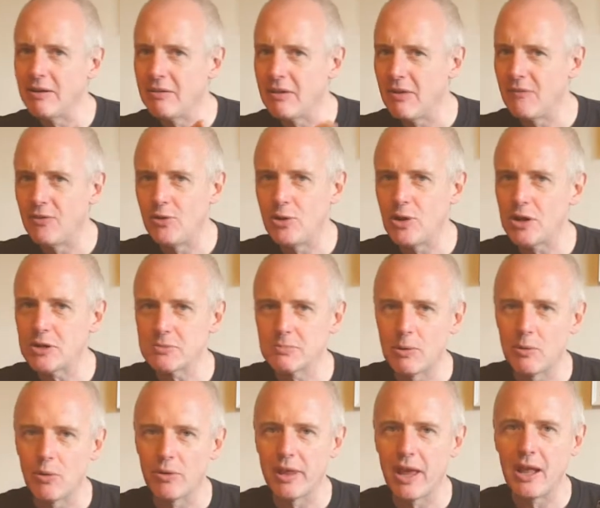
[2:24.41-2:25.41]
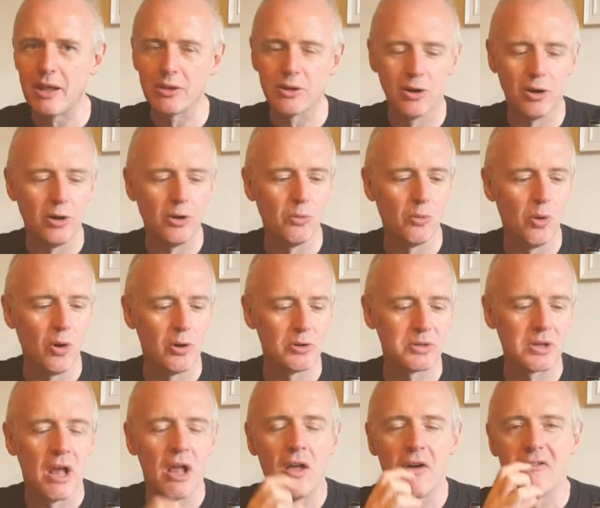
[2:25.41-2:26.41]
If you'd asked me what the alcohol
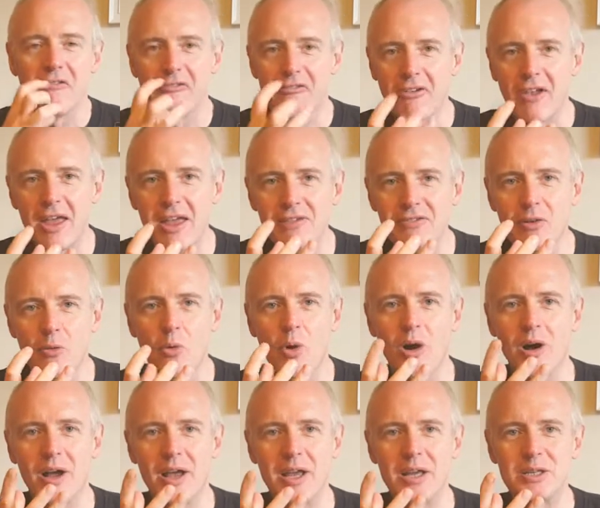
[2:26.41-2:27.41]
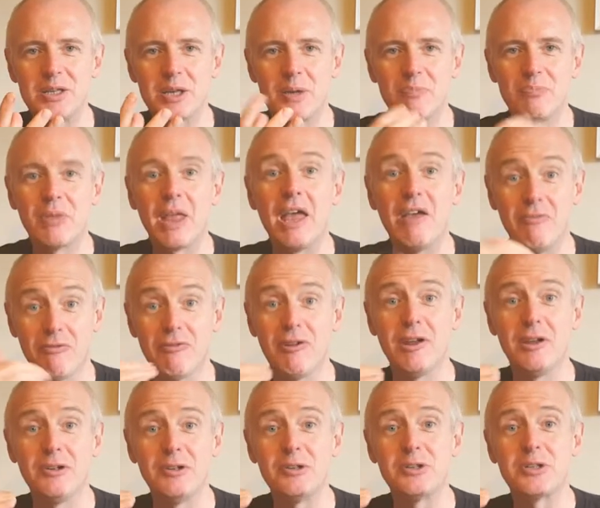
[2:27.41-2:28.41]
was, flavour wise, It
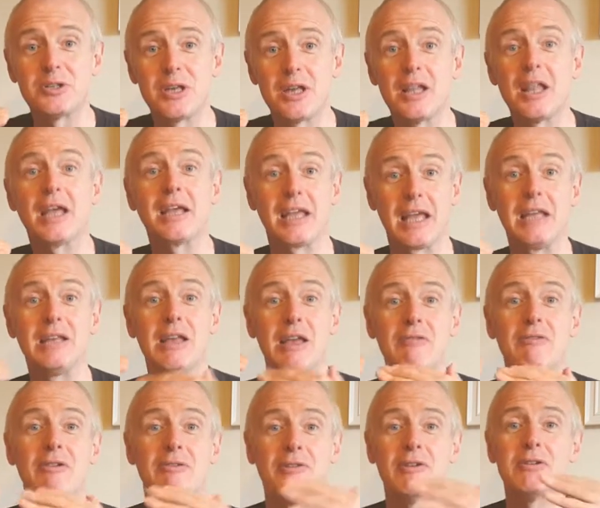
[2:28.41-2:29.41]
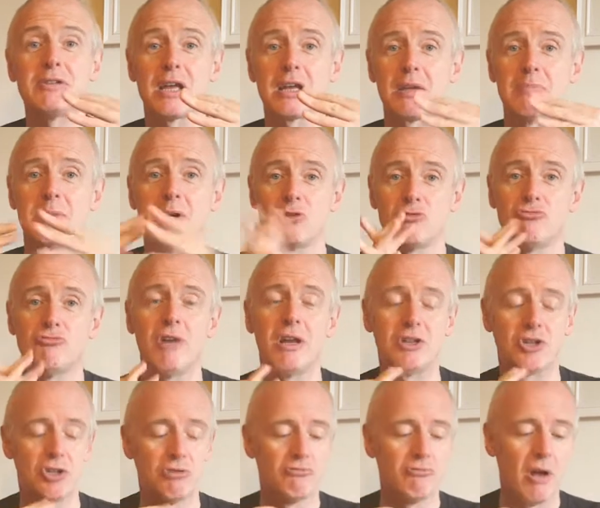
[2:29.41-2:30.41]
feels like a much
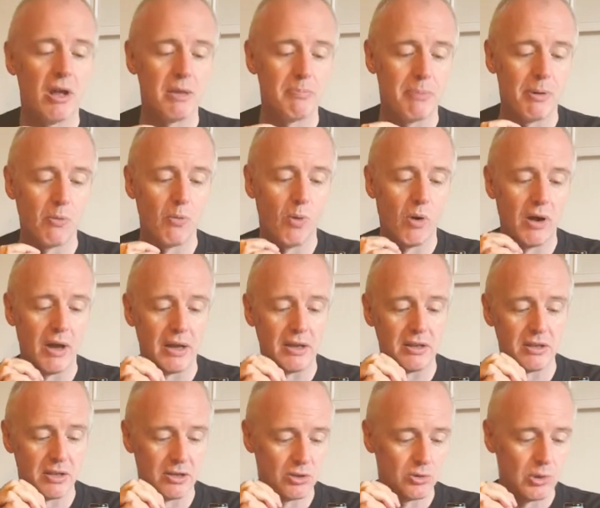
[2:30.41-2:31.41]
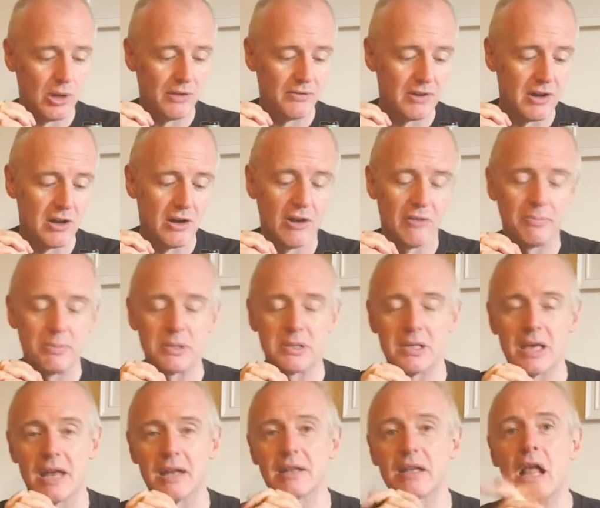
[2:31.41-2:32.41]
richer, riper wine than
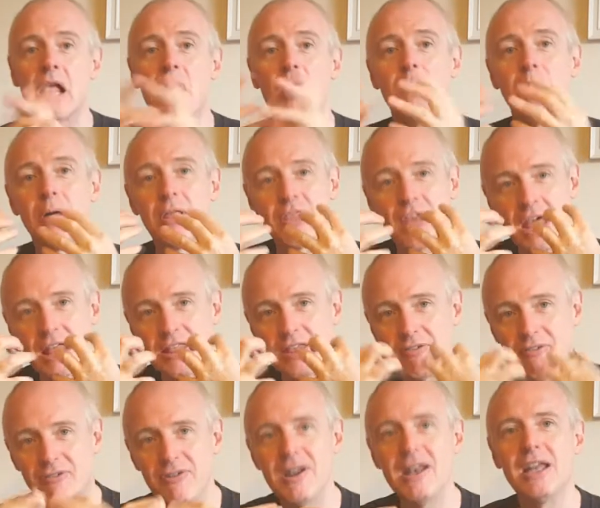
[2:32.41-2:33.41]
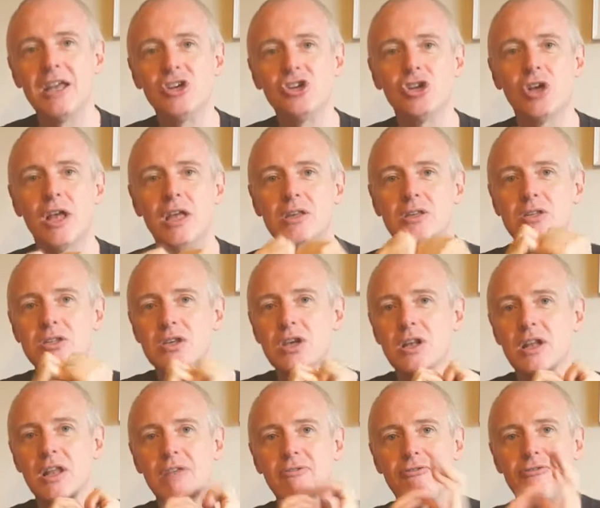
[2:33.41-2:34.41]
12.5%. But then the finish is
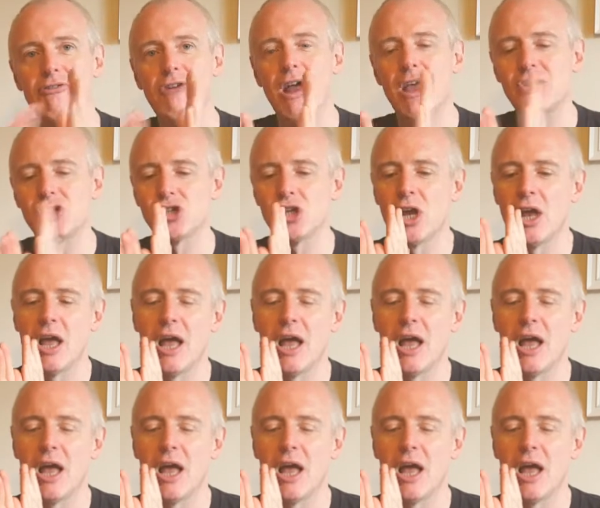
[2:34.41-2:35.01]
certainly fresh,